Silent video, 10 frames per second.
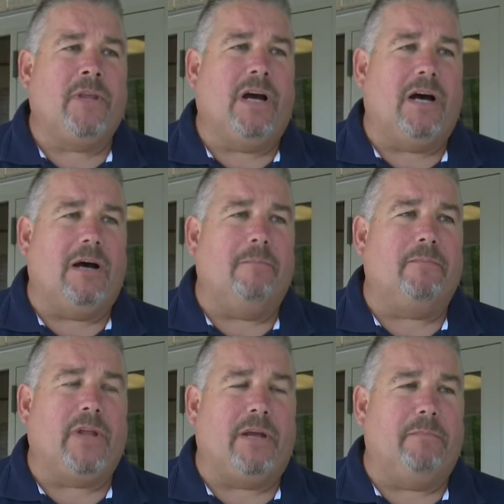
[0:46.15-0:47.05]
um,
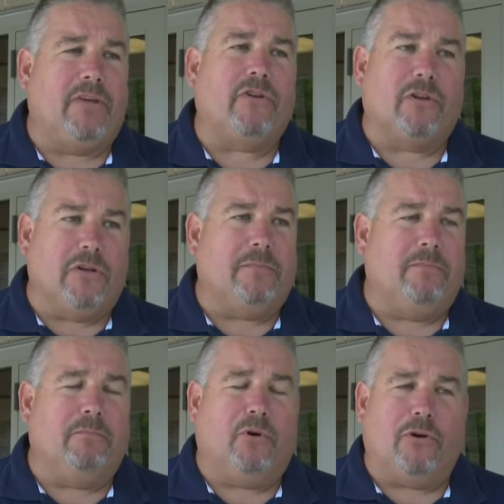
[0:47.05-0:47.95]
and basically
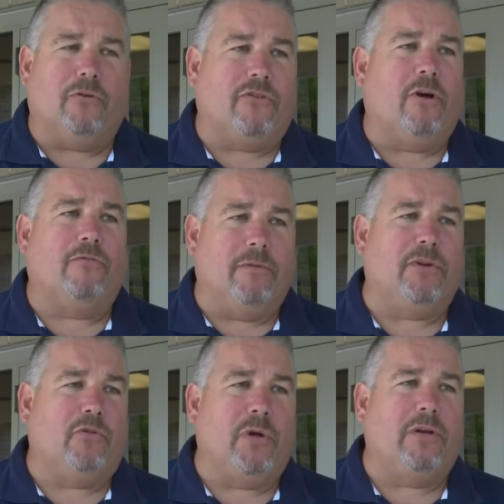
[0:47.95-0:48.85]
put herself in
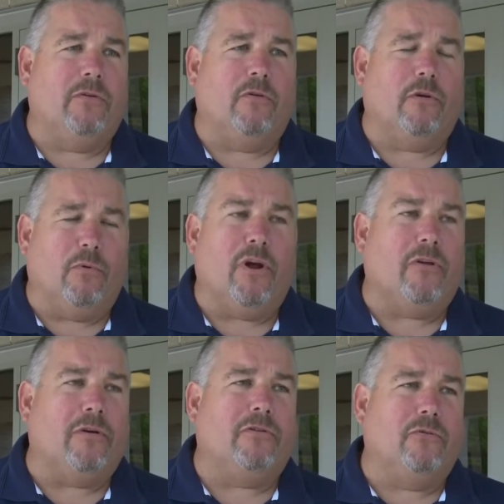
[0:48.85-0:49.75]
between her and her
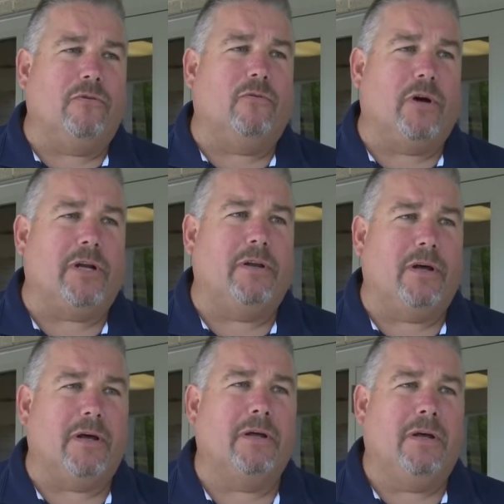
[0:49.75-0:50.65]
brother to avoid
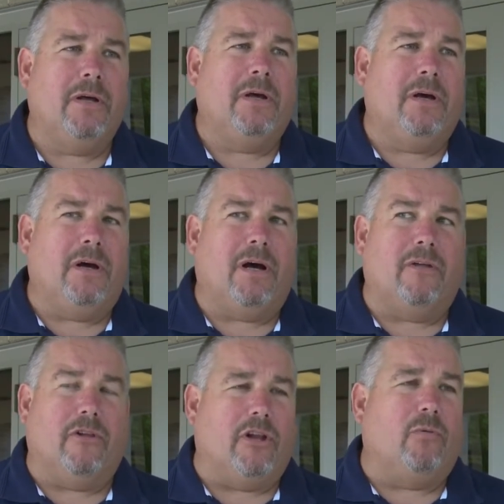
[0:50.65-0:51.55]
uh,
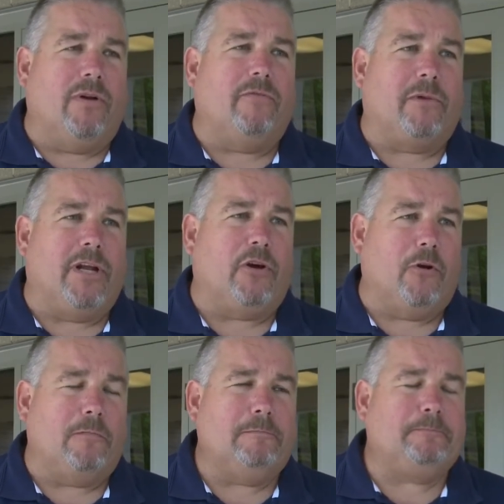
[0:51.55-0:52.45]
uh, the little one from getting hurt.